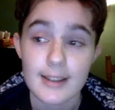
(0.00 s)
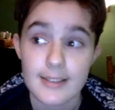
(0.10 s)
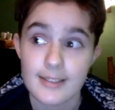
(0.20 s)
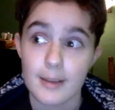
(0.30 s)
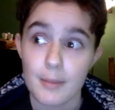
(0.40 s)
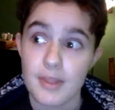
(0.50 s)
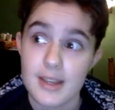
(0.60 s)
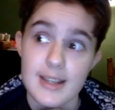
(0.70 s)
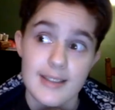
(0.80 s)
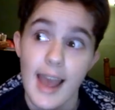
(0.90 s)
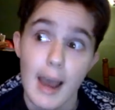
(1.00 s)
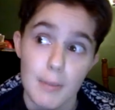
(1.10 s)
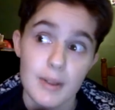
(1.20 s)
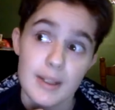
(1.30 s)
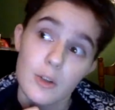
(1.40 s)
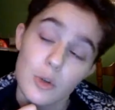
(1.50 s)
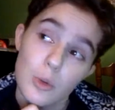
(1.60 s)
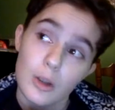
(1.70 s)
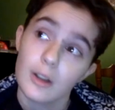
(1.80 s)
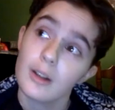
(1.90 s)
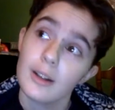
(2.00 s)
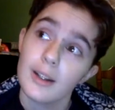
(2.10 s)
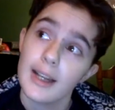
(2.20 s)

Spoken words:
something is happening to her,